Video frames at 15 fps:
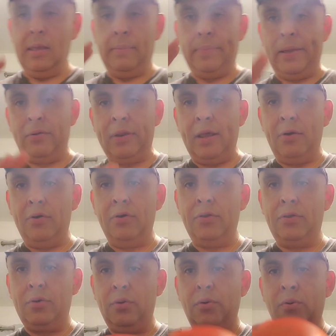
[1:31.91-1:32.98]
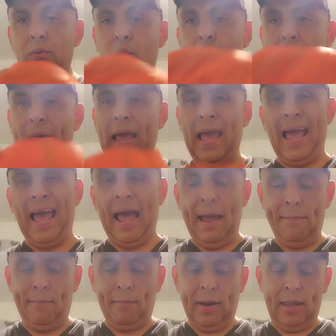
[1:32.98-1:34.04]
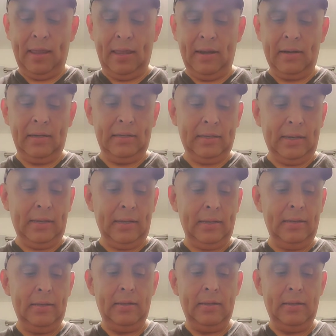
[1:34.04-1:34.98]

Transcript: I'm not gonna go through what I have right here yet.